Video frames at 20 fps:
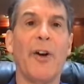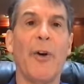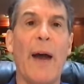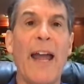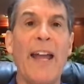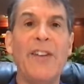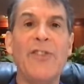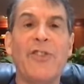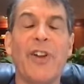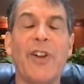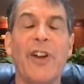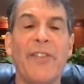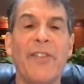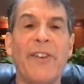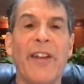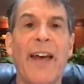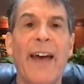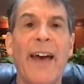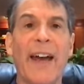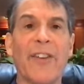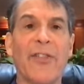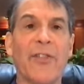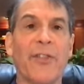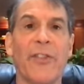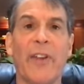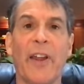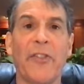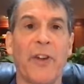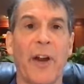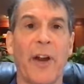ancient
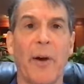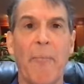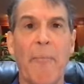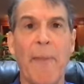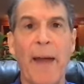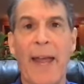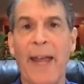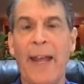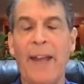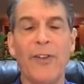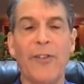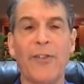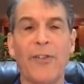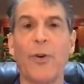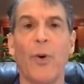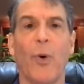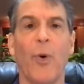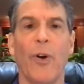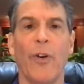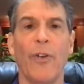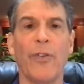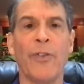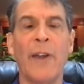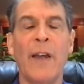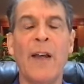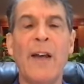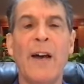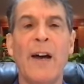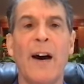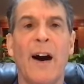texts as our main source
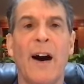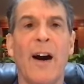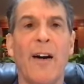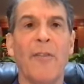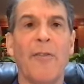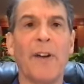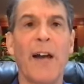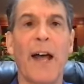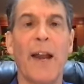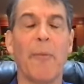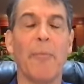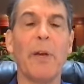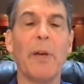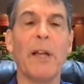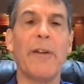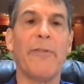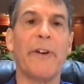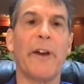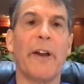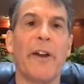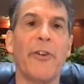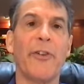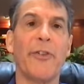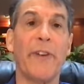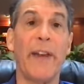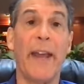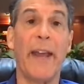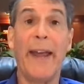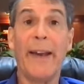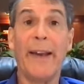of kind of belief and
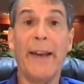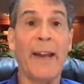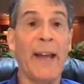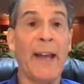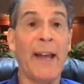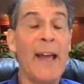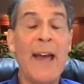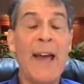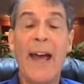understanding,